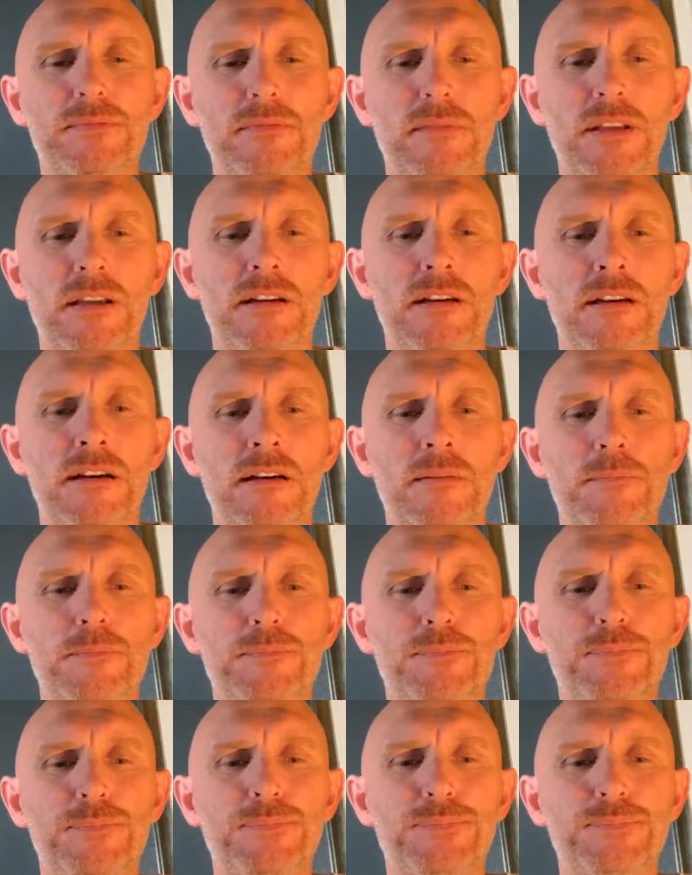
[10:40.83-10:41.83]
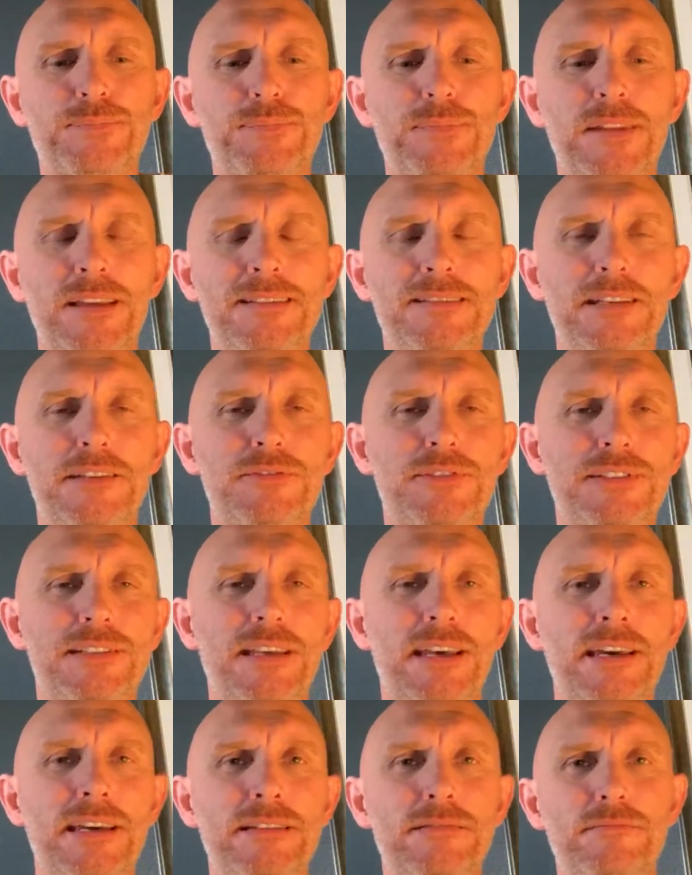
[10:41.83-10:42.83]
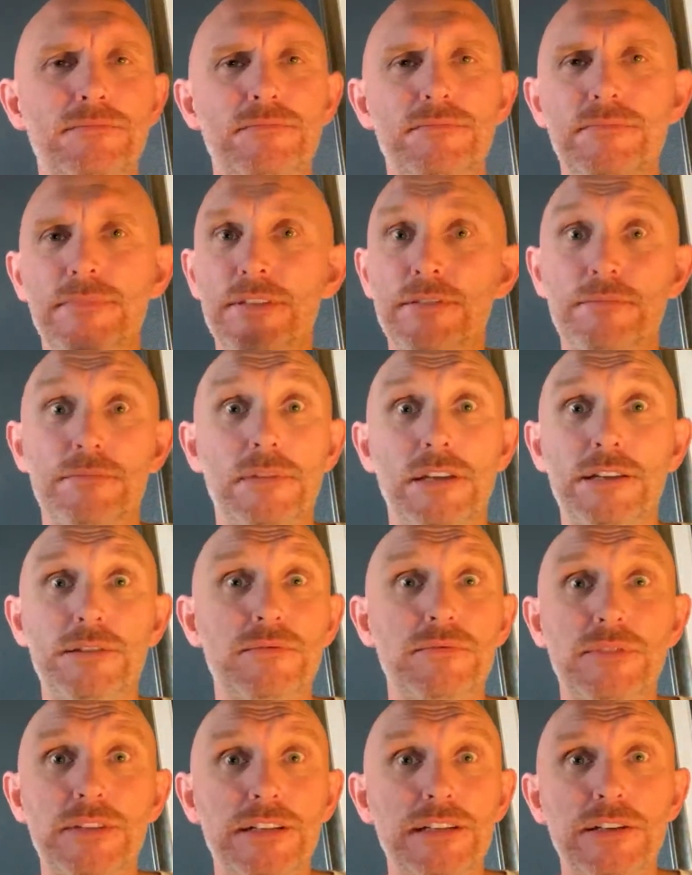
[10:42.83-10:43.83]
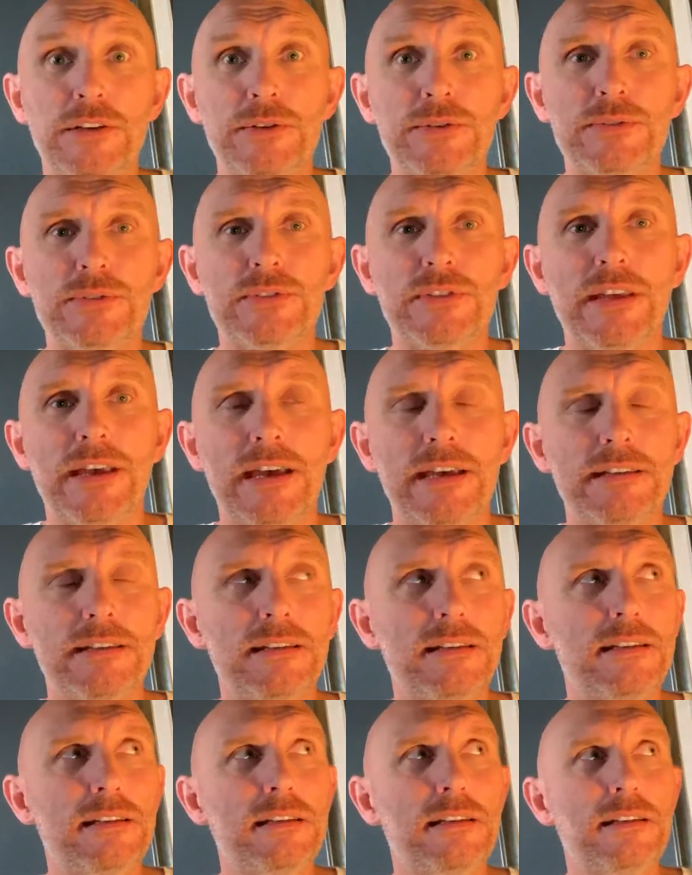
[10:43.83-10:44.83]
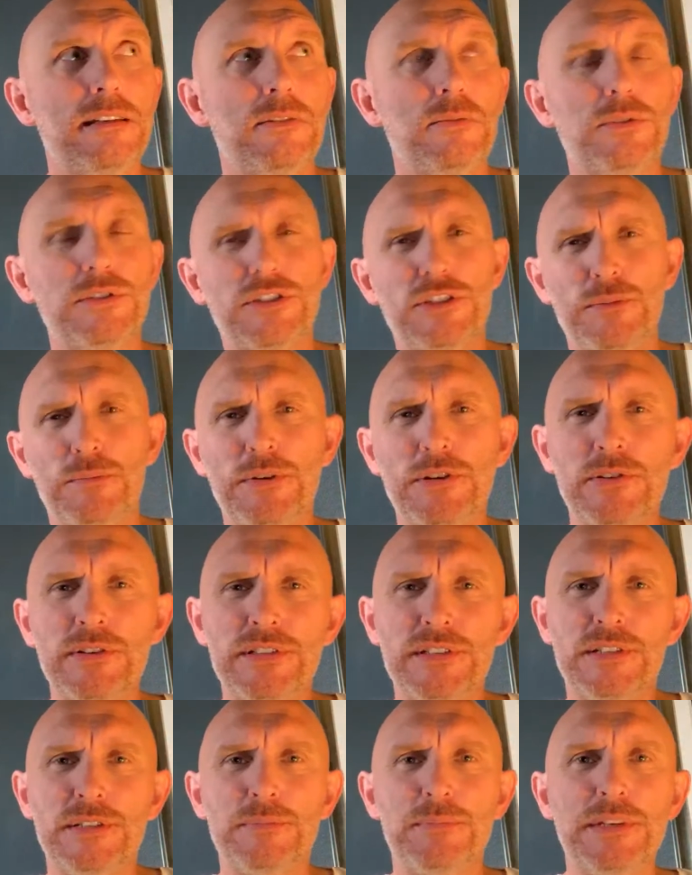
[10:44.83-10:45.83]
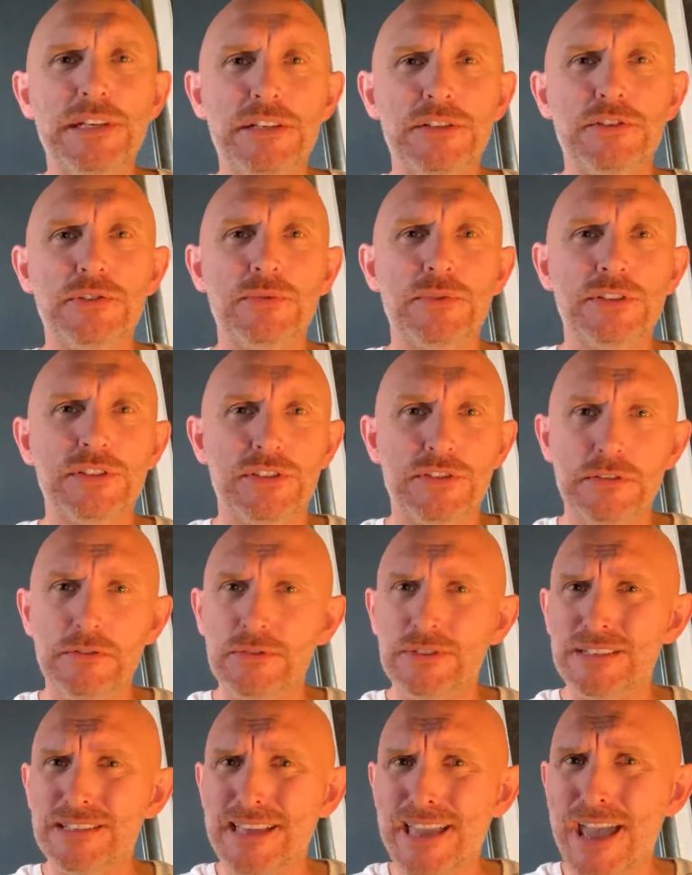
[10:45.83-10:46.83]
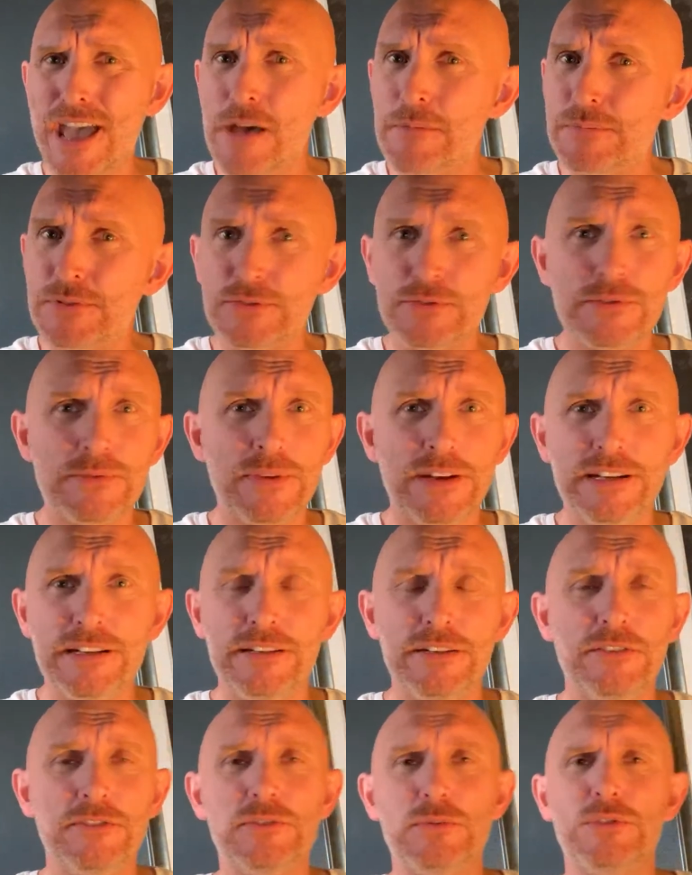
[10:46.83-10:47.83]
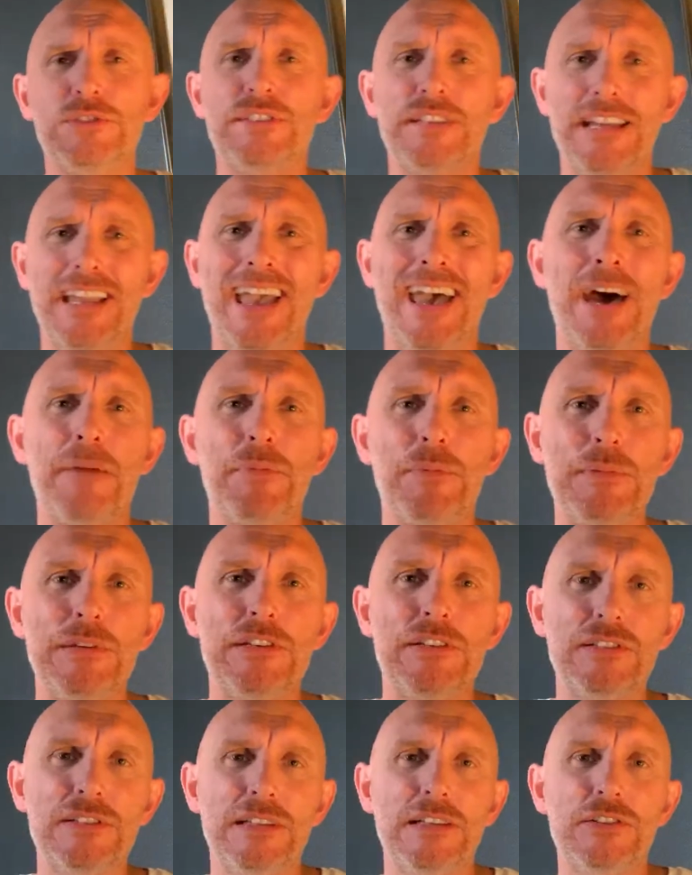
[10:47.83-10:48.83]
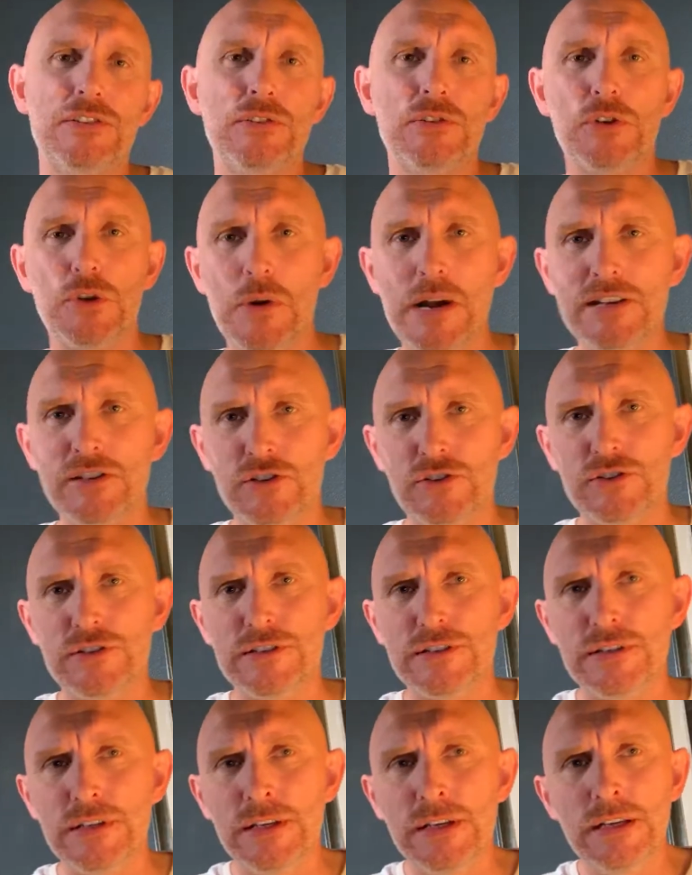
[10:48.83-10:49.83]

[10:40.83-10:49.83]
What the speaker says: as I've said in videos, that when spirits speak to us using apps or radios, we'll say app because that's your question,